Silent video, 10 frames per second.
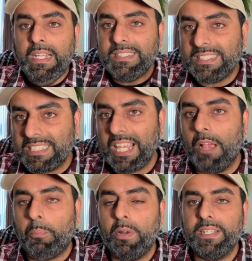
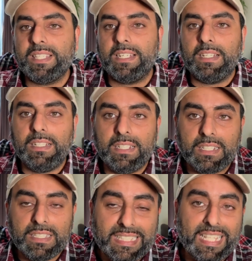separate
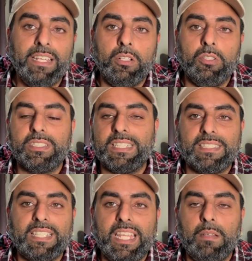deals, it
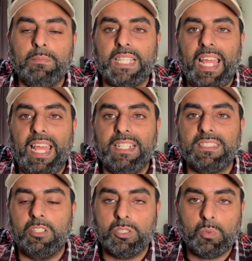seems,
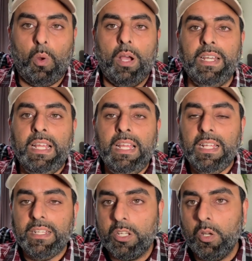as there's one
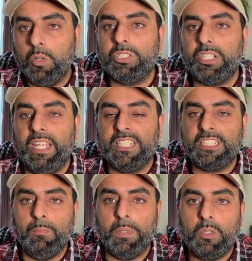
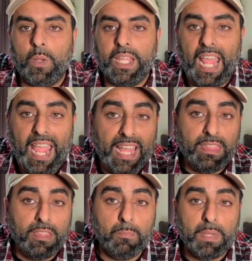negotiation between
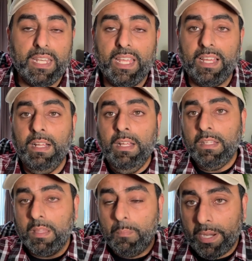Anthem Media,
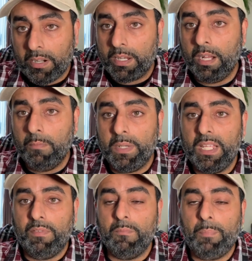the parent
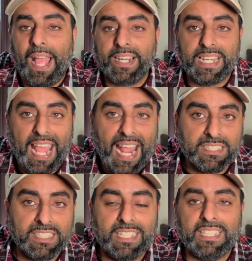company of Impact and
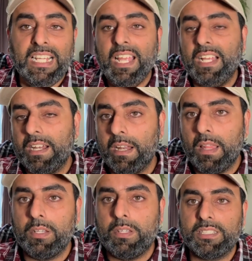AXS, and
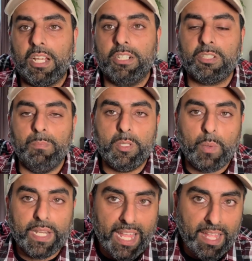another discussion
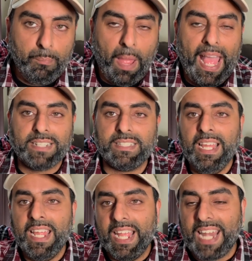between Impact
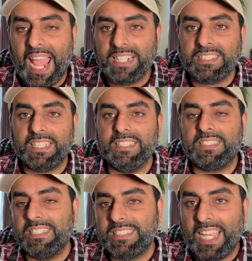and
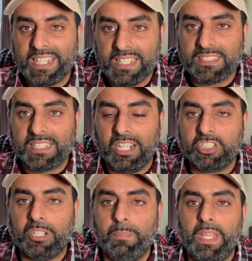AXS. The second
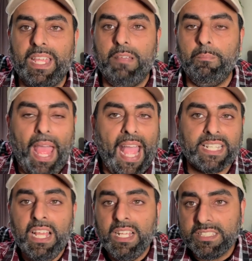discussion being
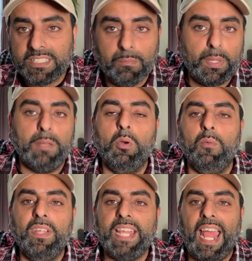Impact simply
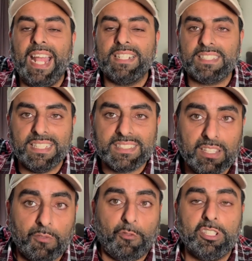moving to AXS,
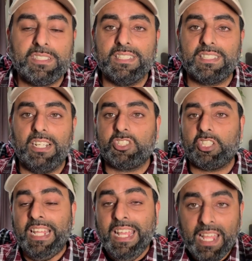and the first
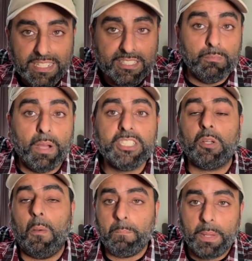discussion is a
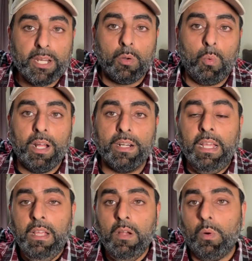much bigger
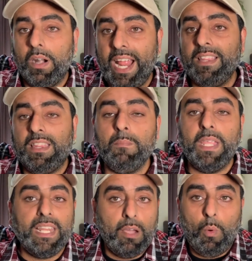one where Anthem
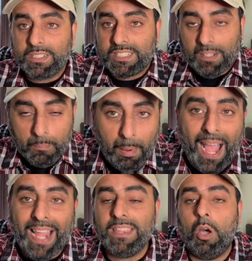Media wants to
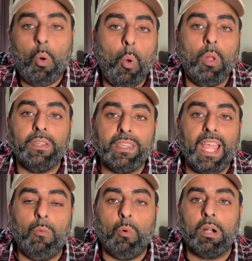buy the whole
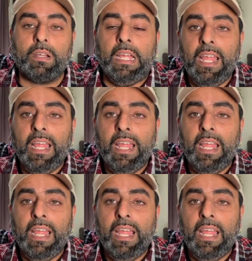network.